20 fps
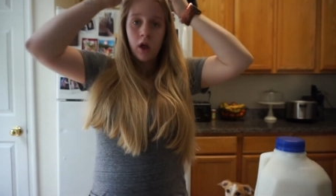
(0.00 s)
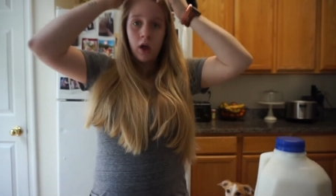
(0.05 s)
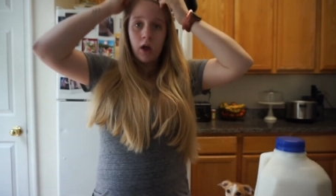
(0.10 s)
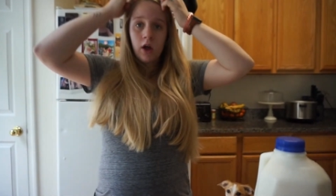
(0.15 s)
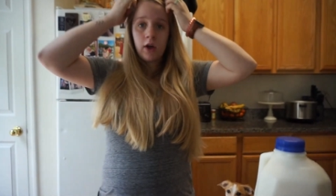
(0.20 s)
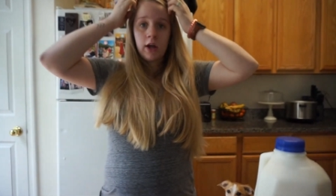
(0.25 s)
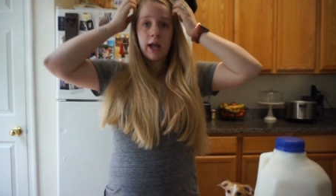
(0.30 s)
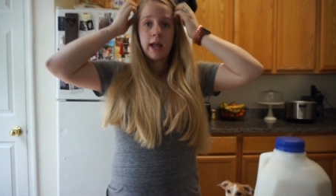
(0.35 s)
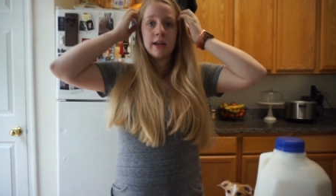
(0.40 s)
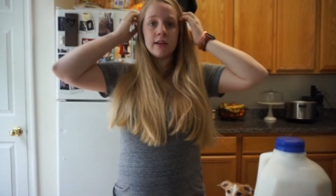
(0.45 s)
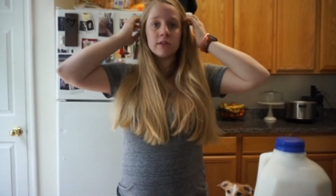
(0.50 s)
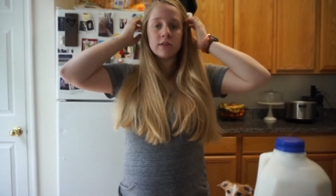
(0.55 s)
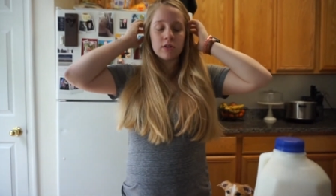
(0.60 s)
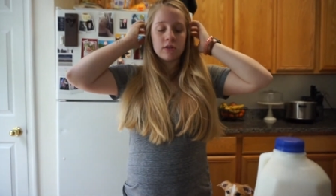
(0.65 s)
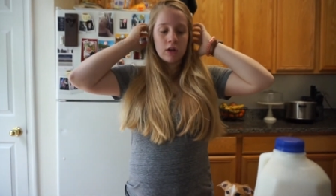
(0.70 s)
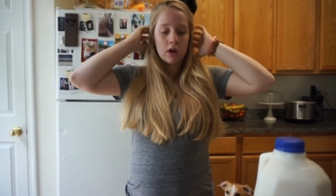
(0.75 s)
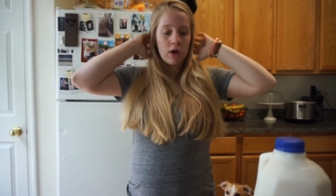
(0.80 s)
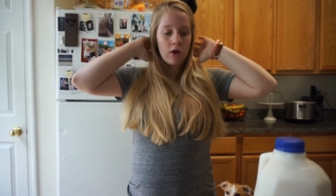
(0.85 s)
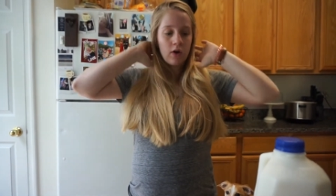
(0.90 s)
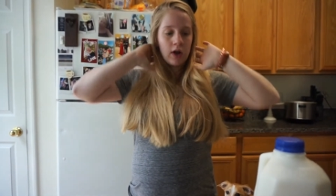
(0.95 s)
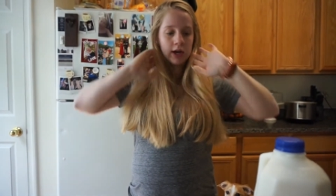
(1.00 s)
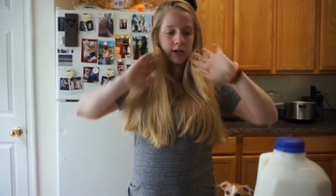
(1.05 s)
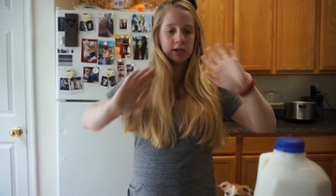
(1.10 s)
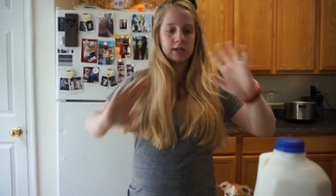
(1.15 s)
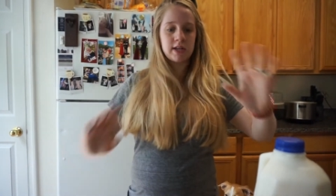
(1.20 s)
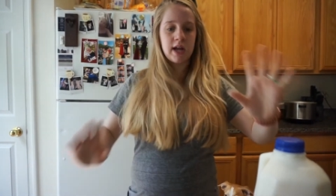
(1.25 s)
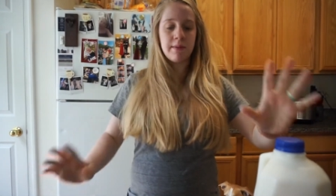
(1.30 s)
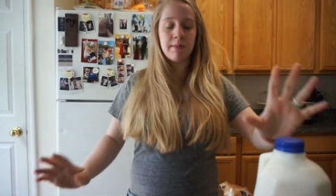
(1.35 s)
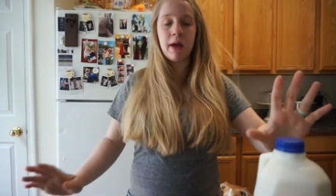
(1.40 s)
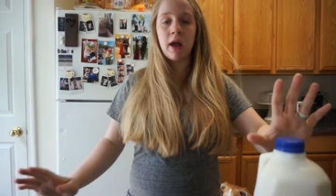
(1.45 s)
Okay, so I
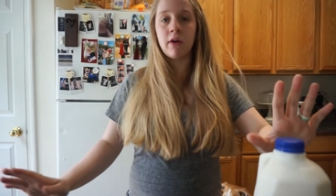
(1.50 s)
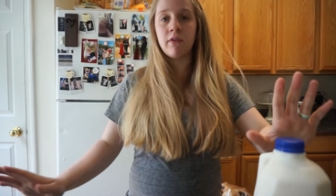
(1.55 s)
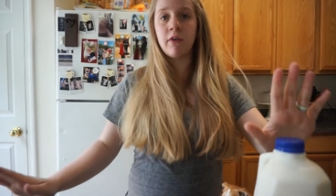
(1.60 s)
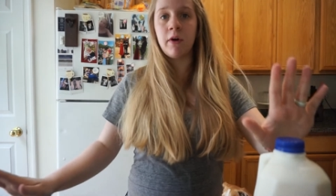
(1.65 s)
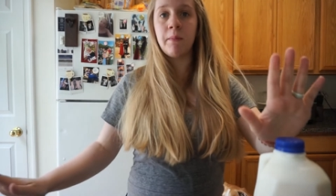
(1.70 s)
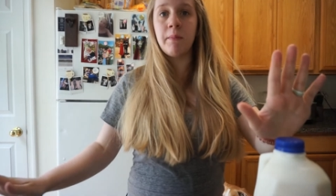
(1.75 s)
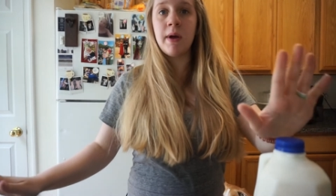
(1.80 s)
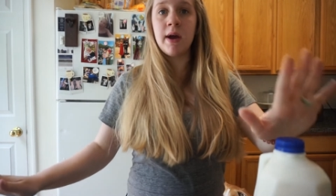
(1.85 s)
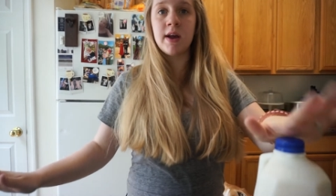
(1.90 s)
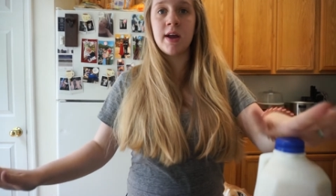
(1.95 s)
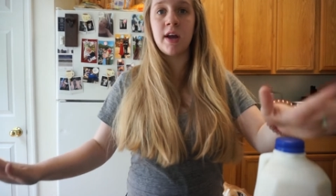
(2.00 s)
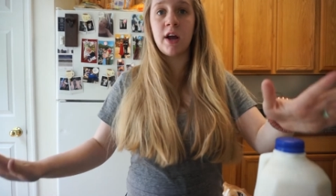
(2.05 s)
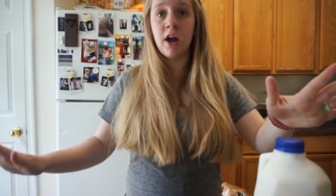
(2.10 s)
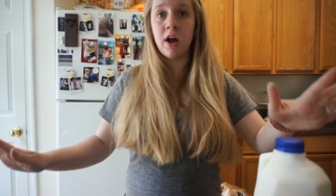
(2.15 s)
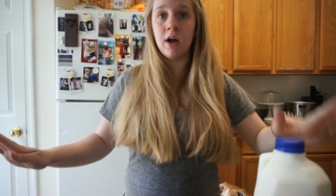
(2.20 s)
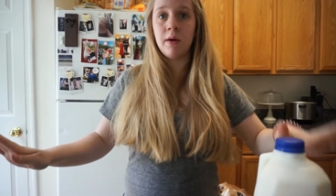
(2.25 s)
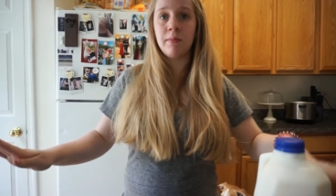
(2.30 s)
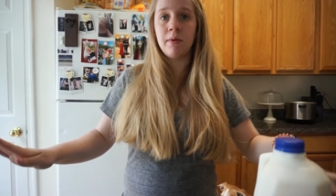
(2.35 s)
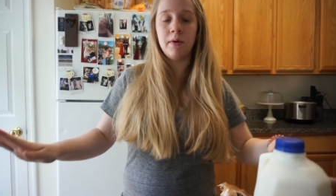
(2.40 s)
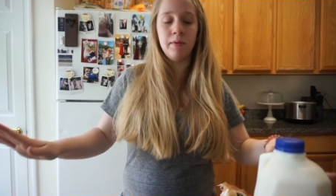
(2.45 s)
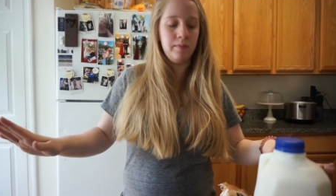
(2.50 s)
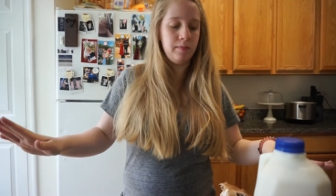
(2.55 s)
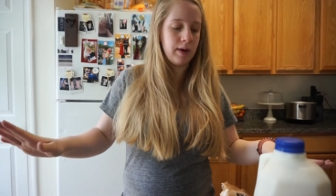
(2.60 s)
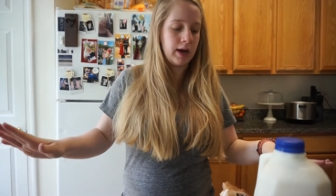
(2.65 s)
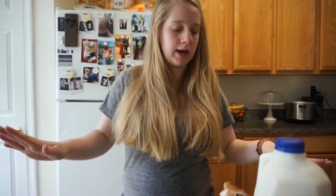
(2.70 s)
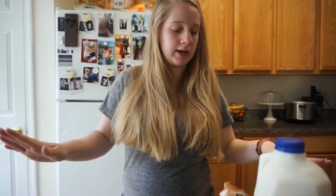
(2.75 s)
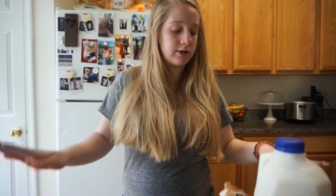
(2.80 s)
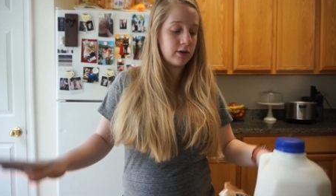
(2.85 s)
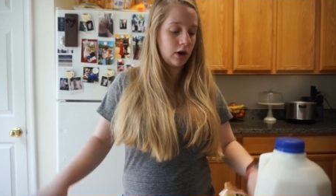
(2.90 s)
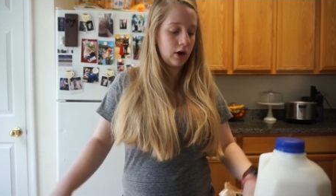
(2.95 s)
just got back from picking up
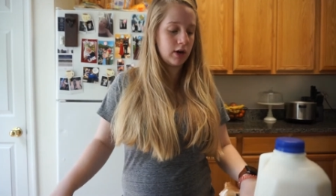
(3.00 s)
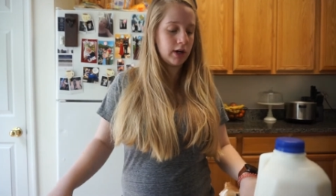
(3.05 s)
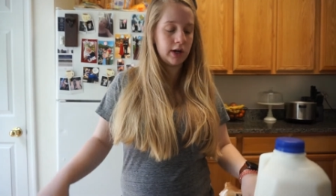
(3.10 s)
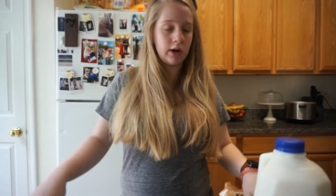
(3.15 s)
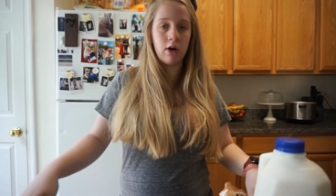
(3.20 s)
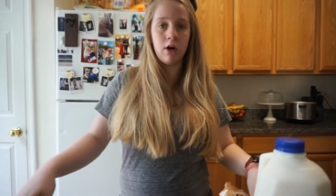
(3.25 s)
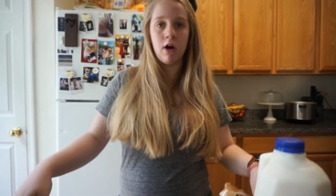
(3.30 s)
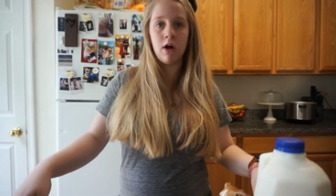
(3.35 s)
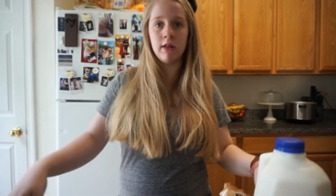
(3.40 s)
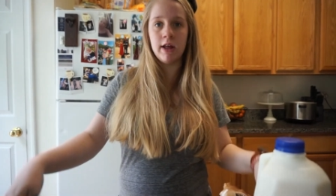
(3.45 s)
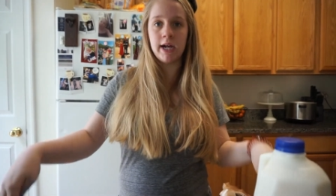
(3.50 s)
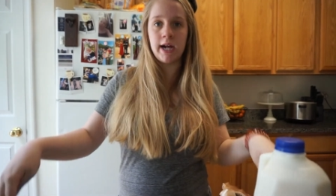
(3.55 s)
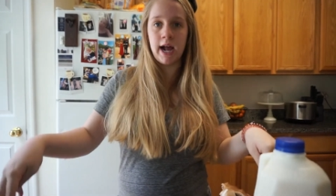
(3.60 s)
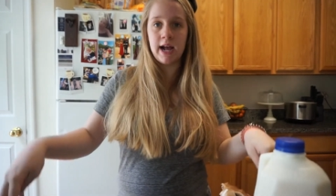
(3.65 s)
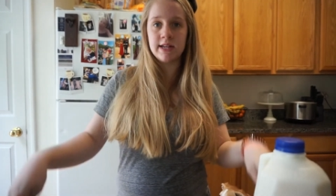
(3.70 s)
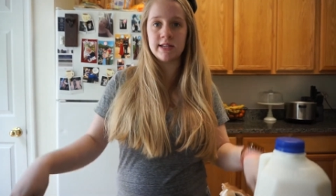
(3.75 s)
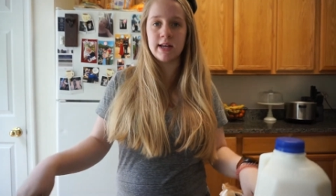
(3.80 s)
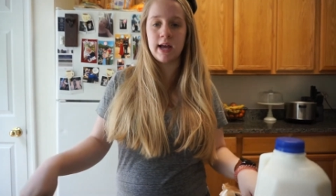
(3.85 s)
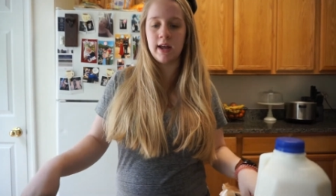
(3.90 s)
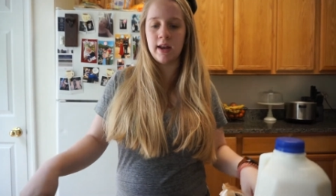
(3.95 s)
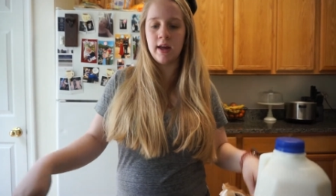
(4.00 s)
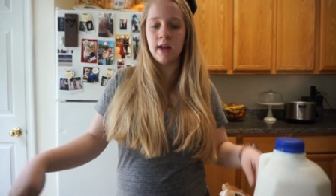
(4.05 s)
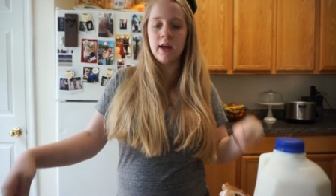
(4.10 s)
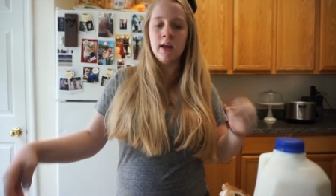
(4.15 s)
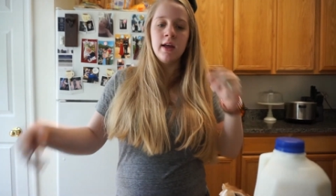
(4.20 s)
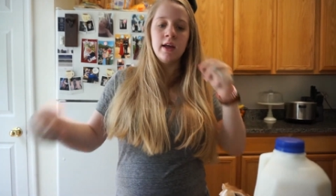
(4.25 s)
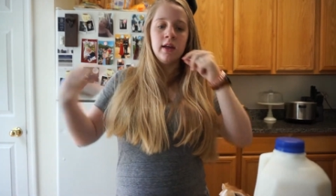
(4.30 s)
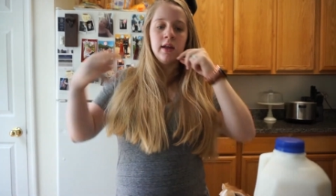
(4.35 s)
my Target haul, like I said,